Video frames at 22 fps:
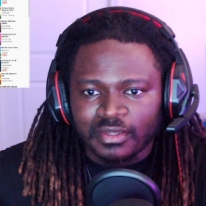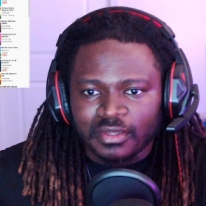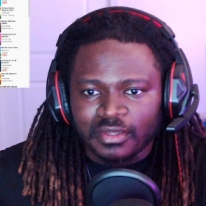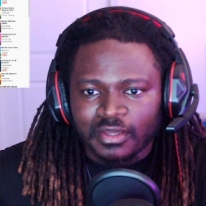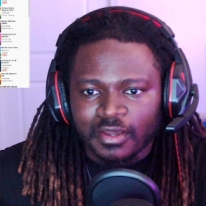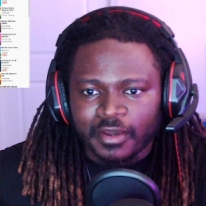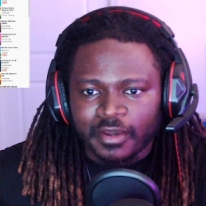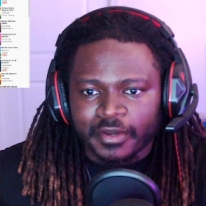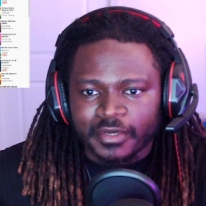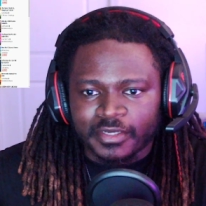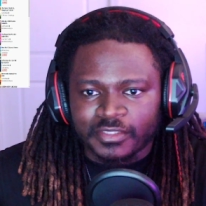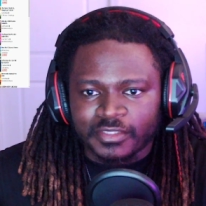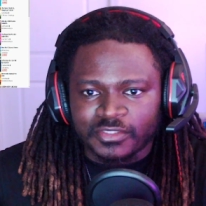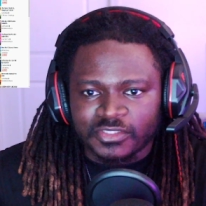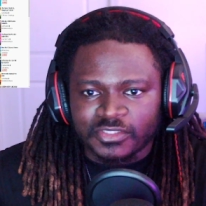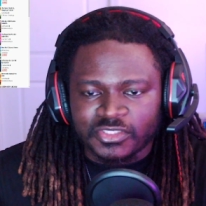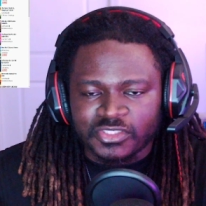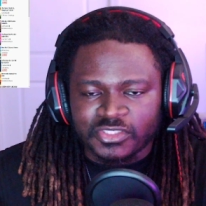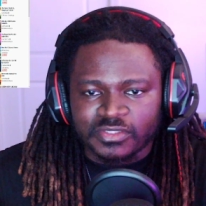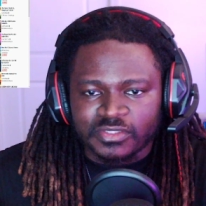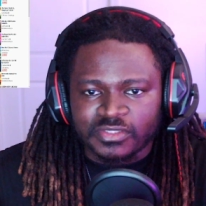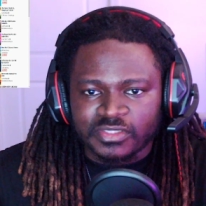uh,
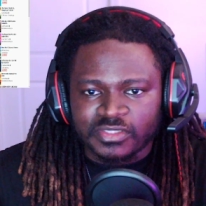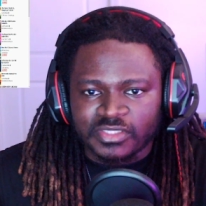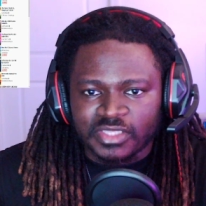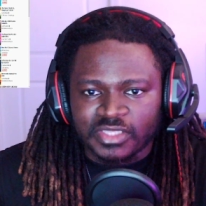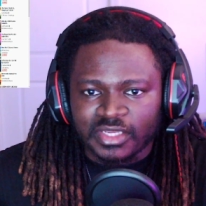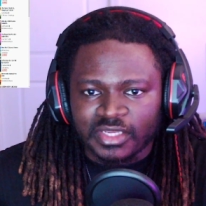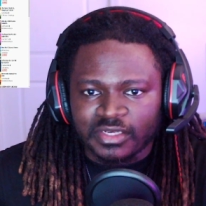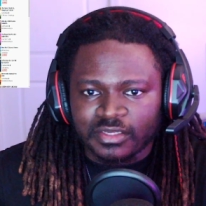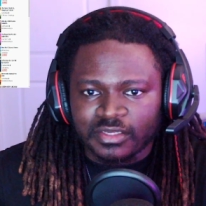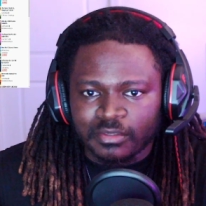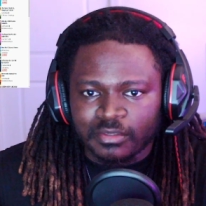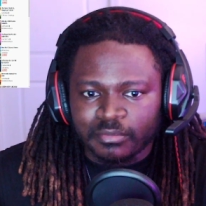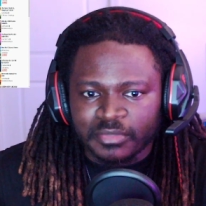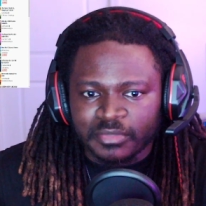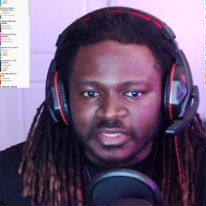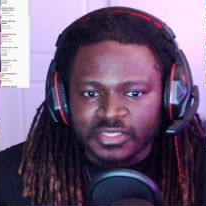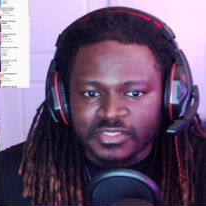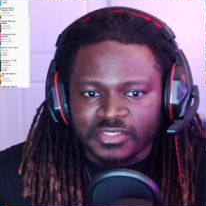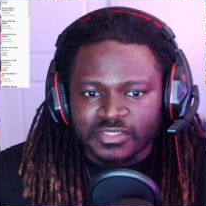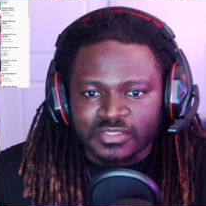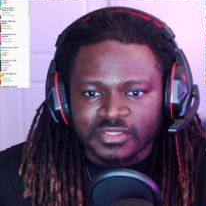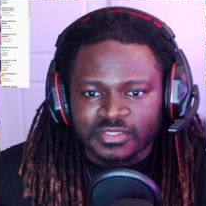just seeing the
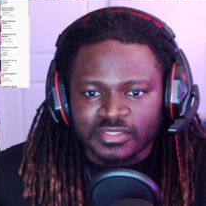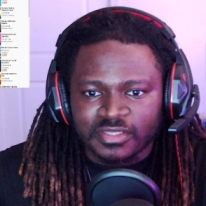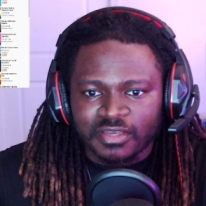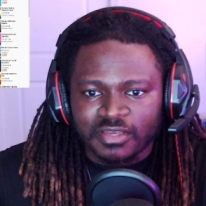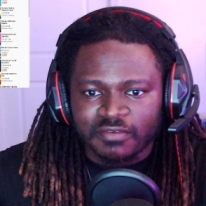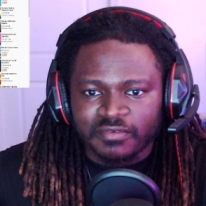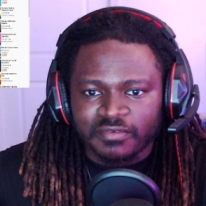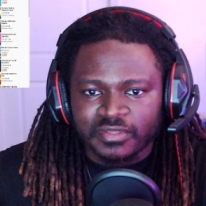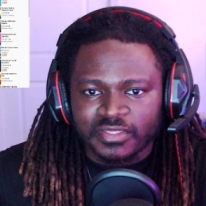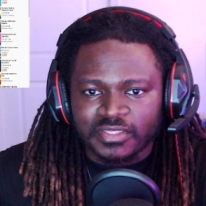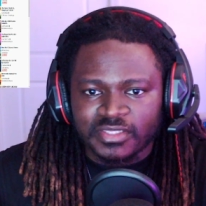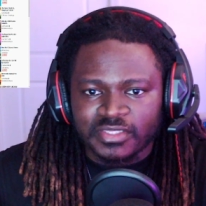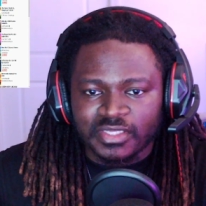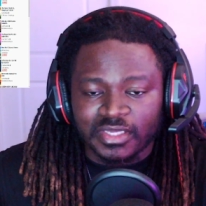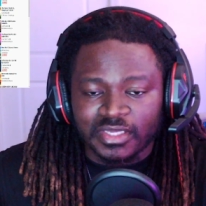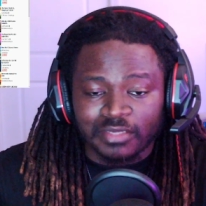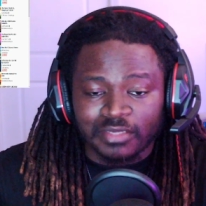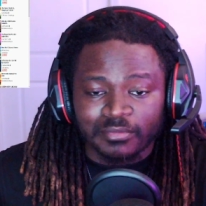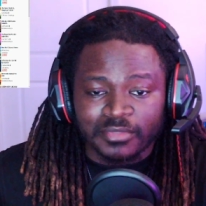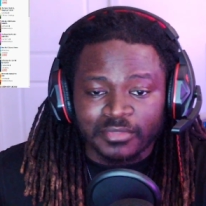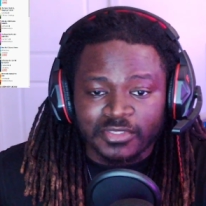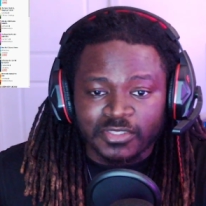dimensions of it, seeing
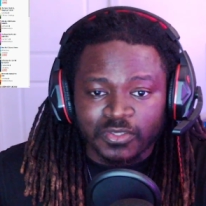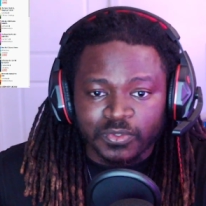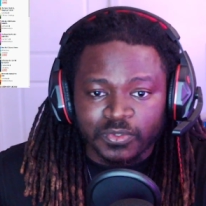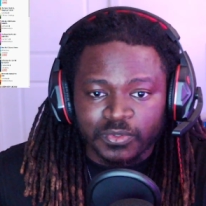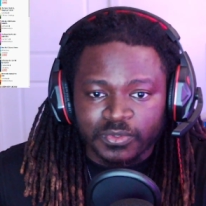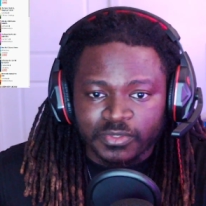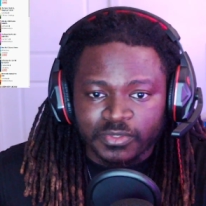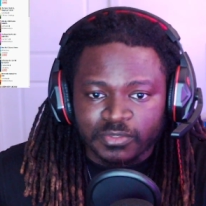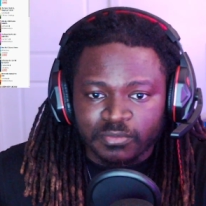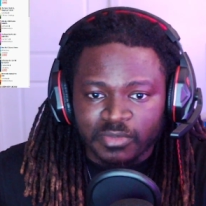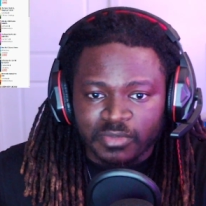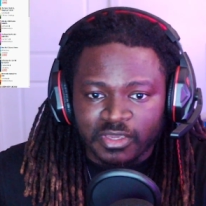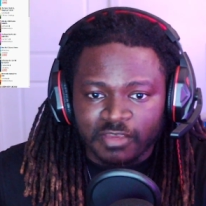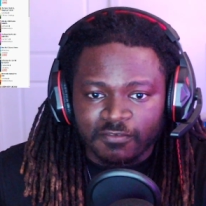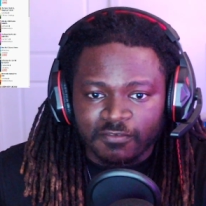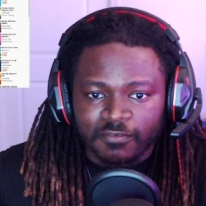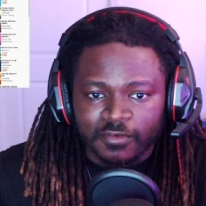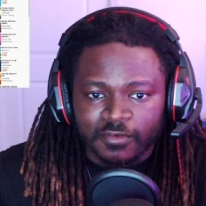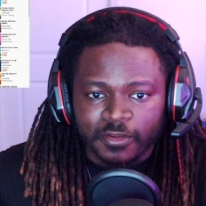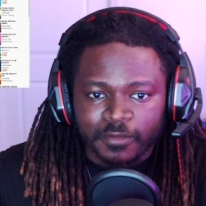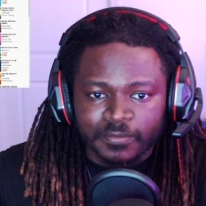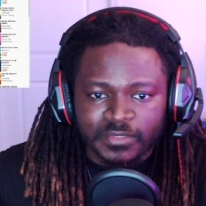the materials made
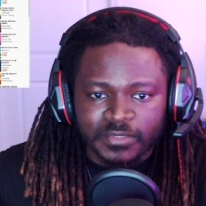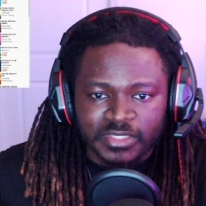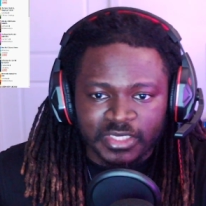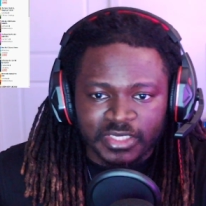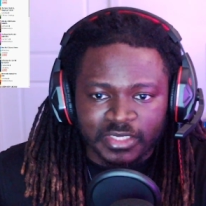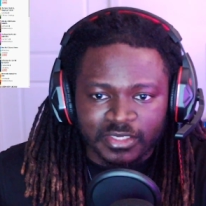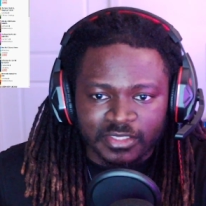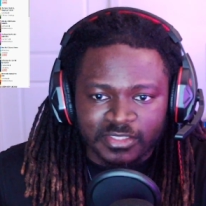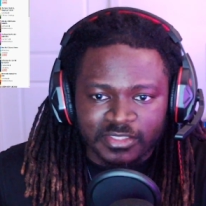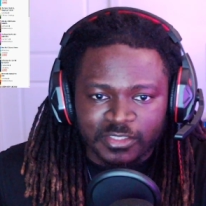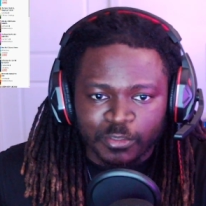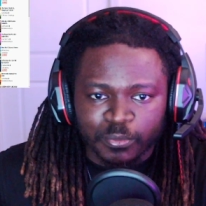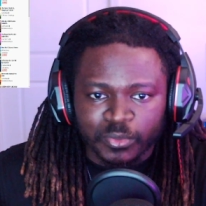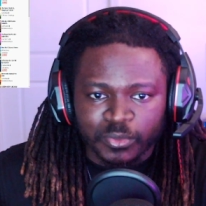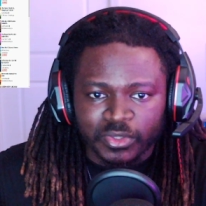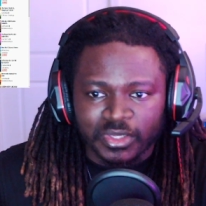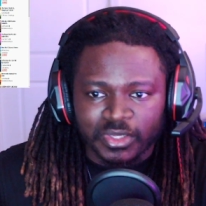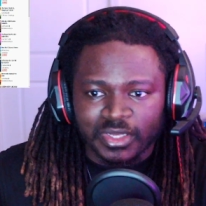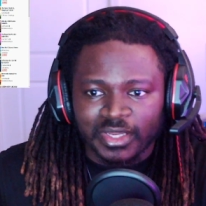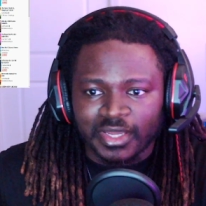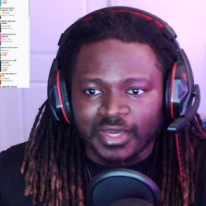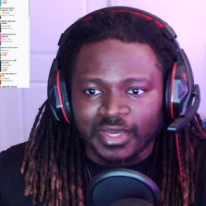from, seeing the tempered
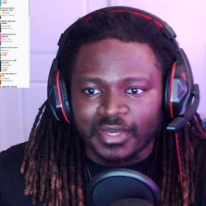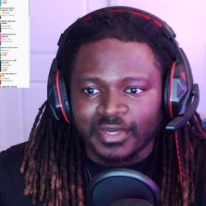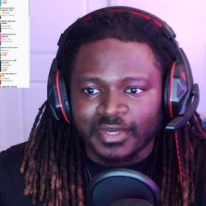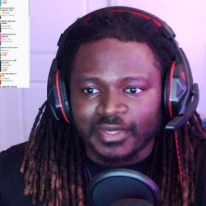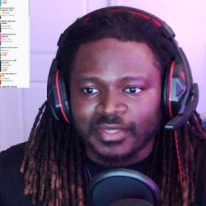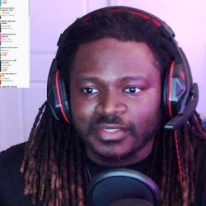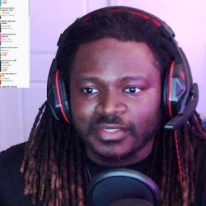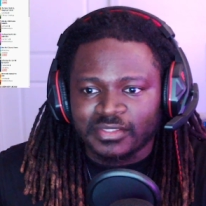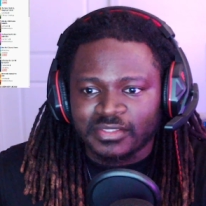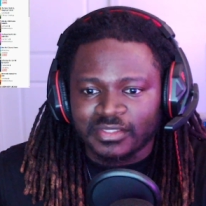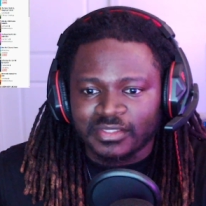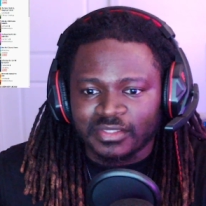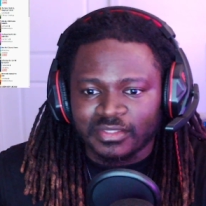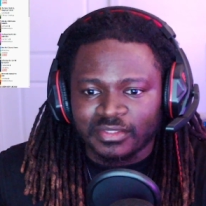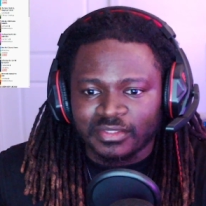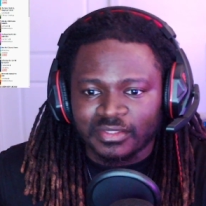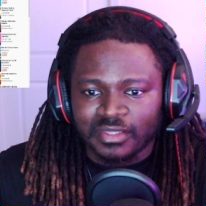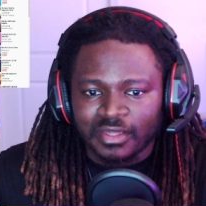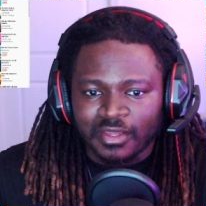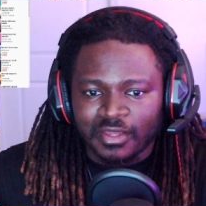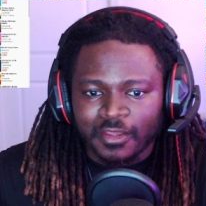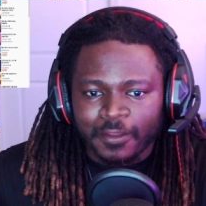glass and